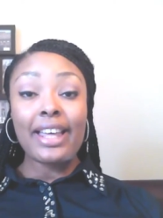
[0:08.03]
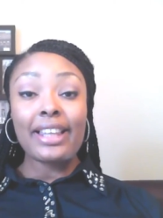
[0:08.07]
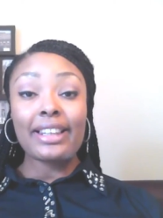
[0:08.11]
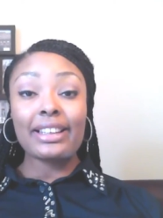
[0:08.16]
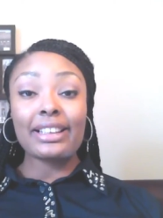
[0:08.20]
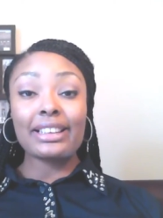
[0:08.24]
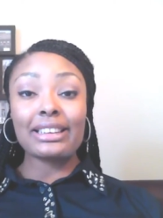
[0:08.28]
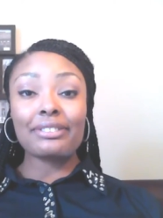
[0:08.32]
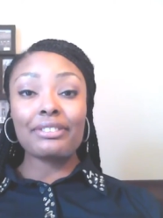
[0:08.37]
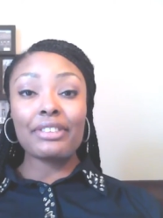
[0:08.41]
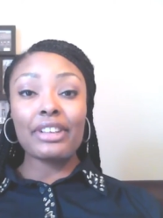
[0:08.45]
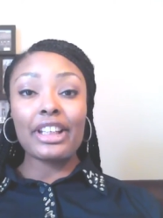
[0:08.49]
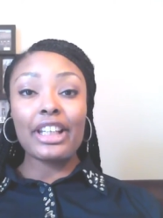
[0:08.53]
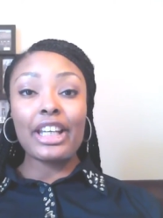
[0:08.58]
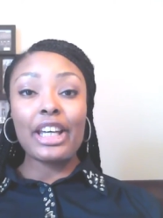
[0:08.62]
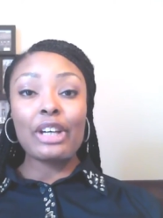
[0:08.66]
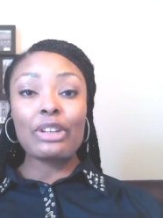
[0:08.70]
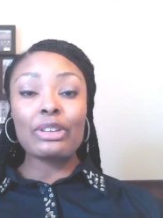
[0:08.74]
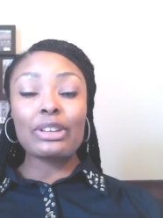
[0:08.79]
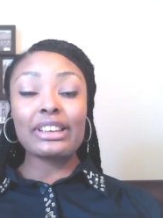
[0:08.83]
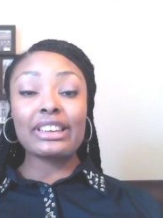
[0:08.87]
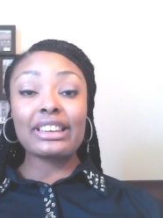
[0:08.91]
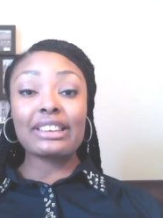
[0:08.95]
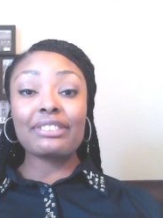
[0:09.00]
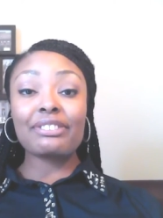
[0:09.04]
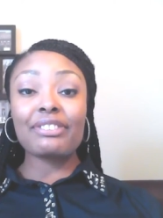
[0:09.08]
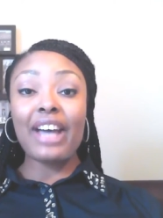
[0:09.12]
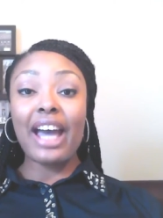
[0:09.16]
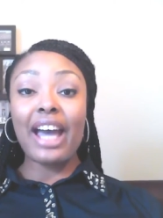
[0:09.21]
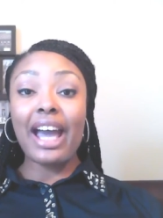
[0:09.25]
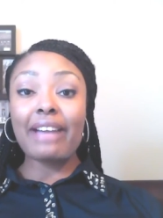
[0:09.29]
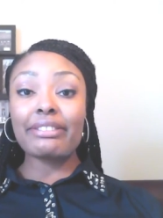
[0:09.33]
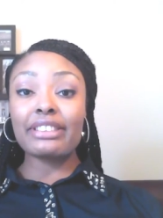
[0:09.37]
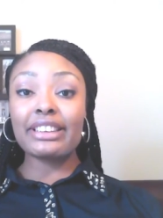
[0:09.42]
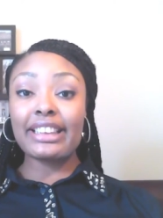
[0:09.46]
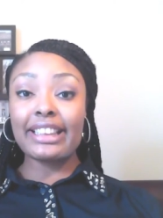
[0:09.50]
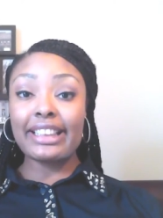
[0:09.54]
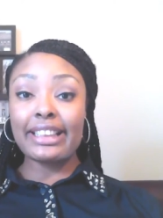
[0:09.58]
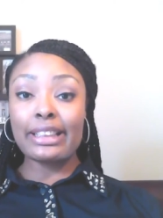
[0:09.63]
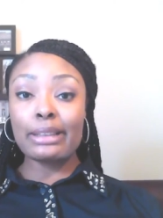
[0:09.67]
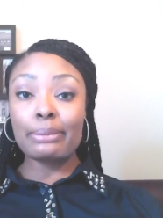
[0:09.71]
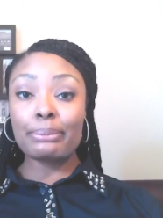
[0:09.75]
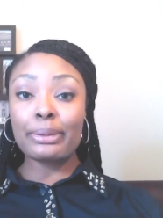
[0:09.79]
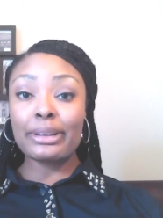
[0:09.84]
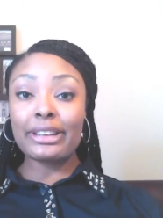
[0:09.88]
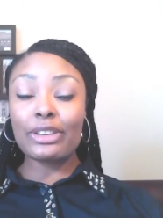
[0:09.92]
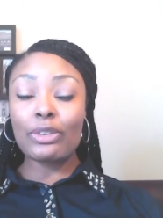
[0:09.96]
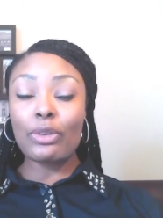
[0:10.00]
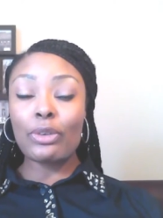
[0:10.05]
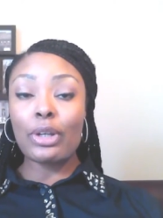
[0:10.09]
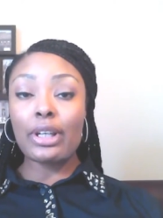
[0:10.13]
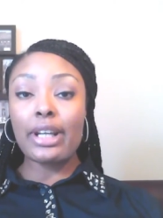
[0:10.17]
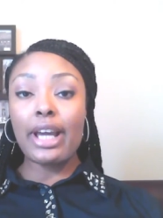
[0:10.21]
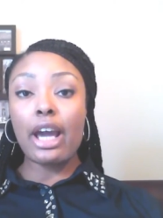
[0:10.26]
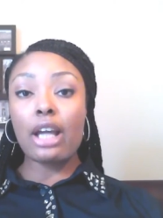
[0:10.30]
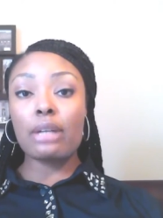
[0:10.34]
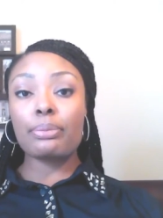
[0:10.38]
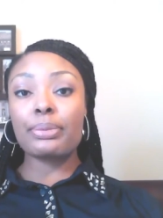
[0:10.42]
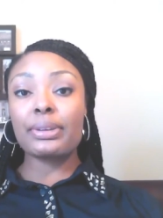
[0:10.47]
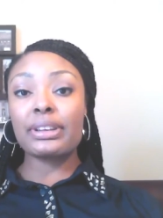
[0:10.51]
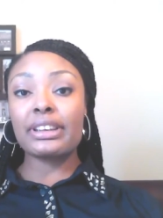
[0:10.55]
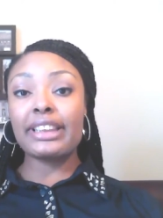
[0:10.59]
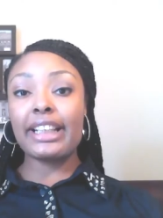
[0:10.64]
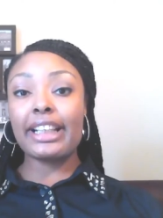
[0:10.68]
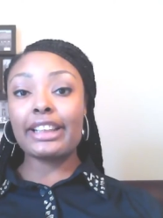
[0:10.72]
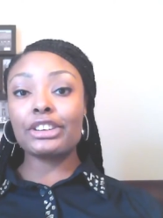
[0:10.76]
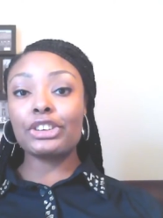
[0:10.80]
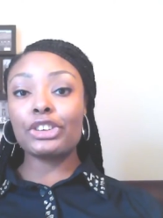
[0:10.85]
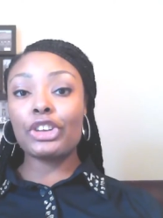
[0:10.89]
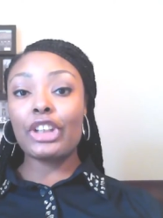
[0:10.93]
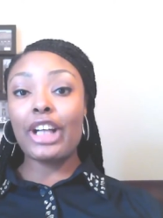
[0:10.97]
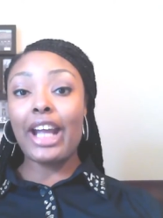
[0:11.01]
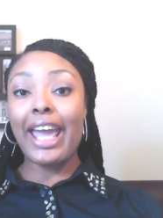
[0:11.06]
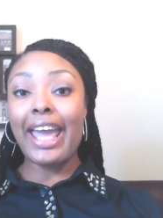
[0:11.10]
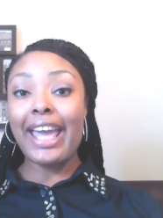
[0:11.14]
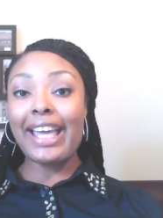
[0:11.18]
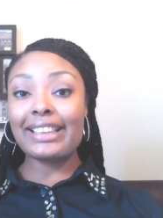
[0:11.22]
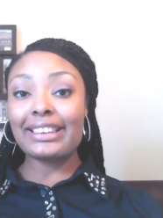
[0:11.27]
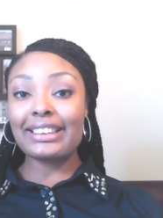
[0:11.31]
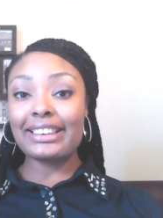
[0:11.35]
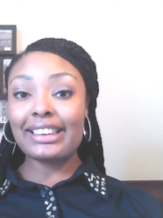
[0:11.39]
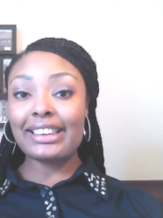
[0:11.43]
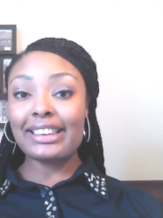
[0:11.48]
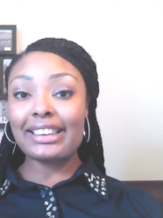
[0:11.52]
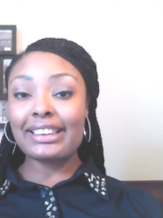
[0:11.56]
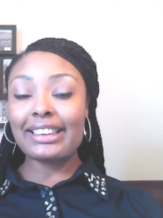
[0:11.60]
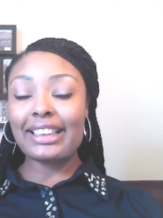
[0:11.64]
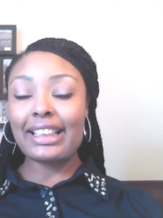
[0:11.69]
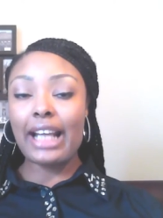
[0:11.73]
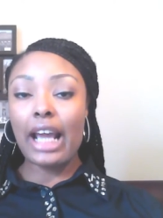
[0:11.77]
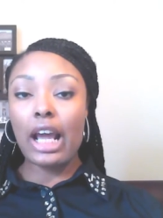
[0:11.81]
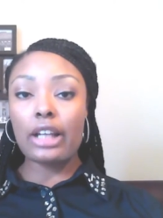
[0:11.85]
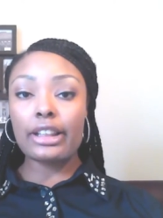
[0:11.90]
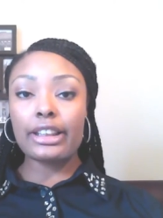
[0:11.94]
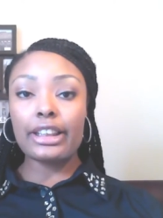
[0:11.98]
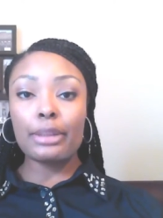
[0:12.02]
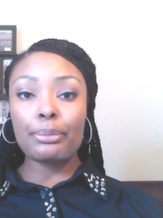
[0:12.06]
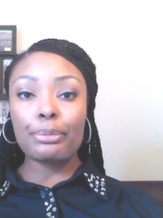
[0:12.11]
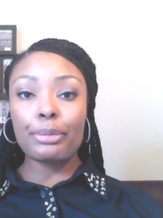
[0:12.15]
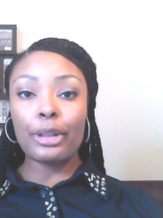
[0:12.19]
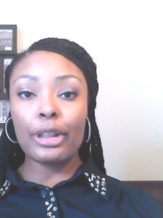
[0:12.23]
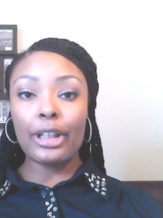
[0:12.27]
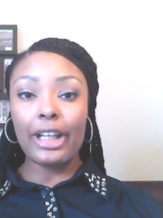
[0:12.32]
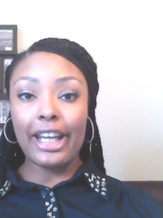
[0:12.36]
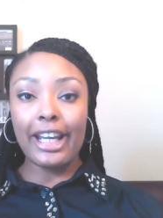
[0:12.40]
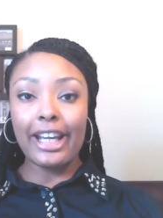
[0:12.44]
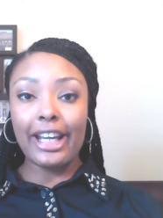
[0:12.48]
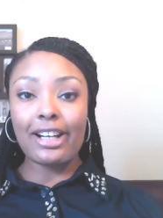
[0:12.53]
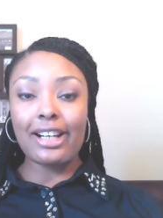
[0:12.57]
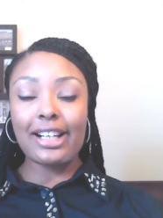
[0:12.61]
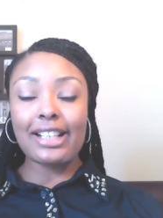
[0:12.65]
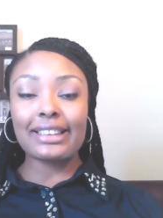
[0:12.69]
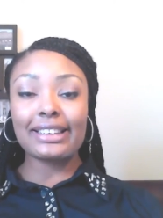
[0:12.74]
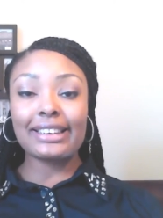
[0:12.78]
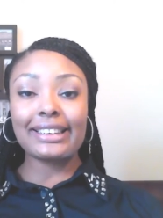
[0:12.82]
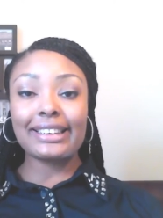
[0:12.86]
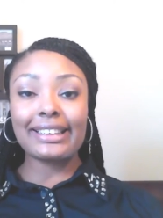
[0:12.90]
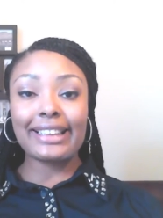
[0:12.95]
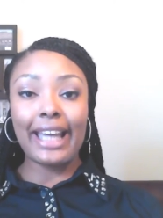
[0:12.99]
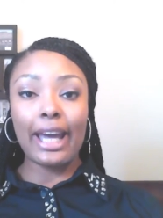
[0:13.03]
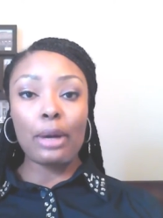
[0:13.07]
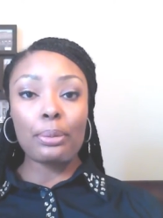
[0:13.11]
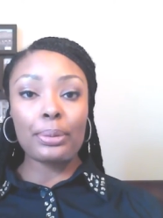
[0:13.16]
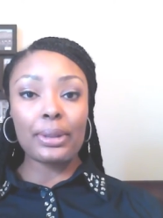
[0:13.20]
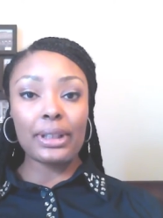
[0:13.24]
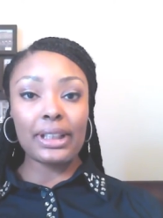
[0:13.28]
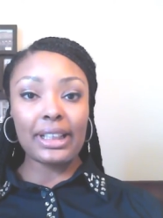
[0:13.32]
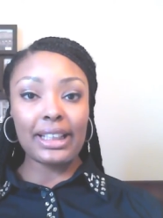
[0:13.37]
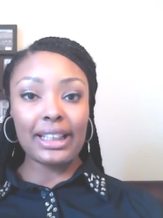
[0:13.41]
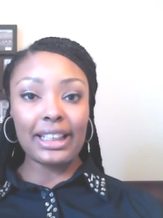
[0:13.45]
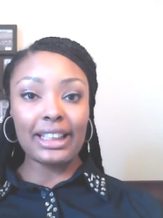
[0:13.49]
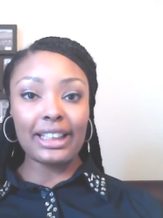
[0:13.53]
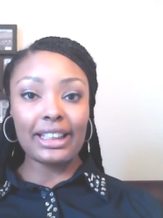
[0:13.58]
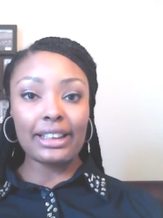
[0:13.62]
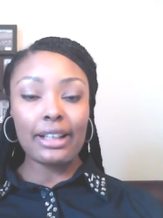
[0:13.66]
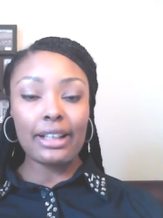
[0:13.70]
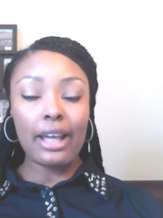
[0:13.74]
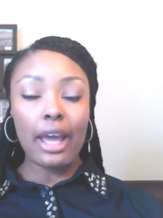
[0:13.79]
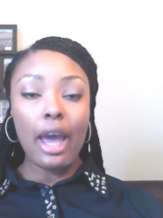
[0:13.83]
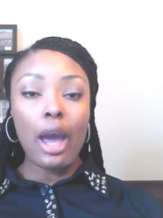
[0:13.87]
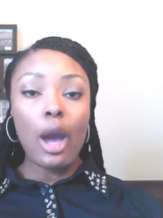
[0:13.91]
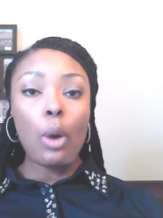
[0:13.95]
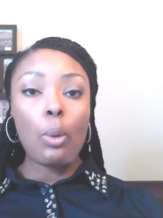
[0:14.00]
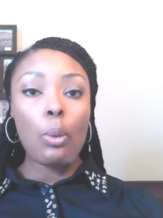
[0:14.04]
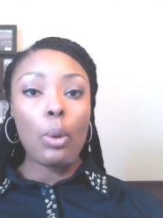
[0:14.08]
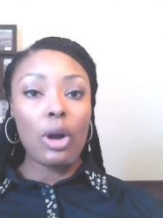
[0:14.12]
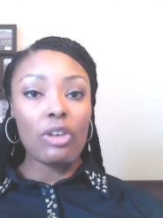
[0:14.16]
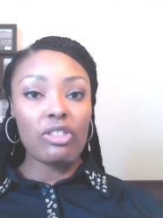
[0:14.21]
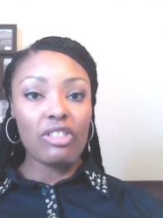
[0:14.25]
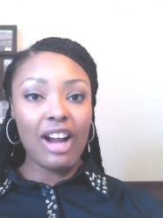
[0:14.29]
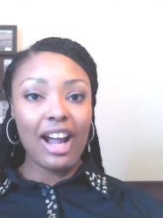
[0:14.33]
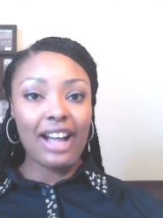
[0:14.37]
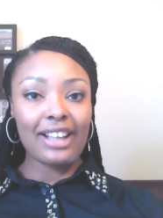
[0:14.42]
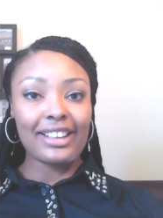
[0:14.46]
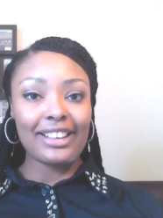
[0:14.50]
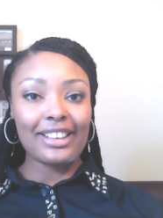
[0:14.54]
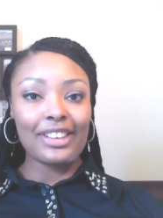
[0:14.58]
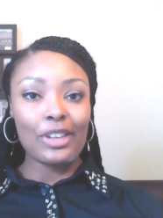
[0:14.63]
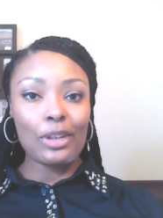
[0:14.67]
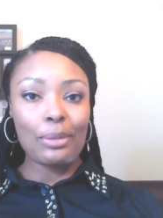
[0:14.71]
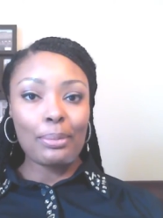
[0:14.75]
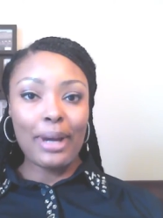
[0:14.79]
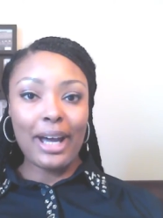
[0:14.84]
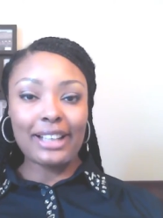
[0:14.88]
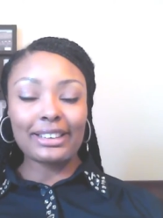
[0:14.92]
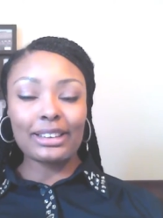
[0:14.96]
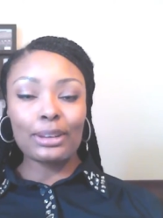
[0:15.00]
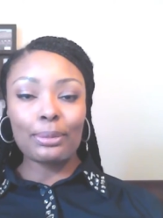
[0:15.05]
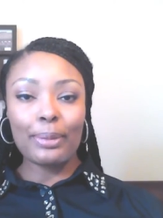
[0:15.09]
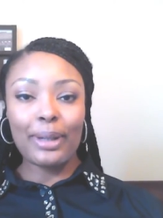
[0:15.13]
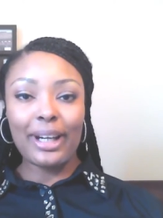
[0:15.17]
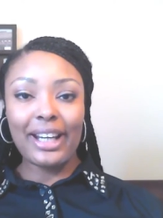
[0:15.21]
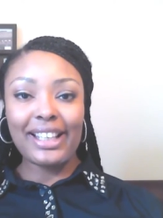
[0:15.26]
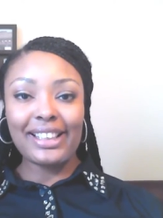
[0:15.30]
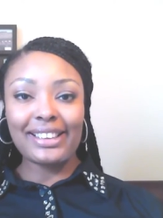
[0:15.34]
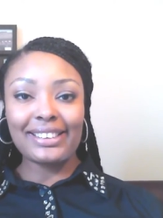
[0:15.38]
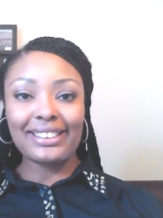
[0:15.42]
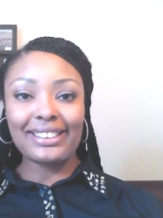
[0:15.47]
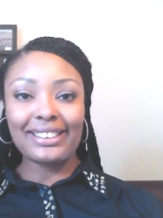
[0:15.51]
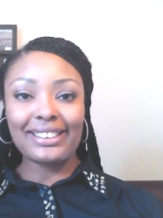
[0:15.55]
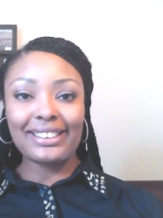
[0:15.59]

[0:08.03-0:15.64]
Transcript: This video is five tips on how to protect your edges and how to keep your hair and scalp clean while rocking your box braids.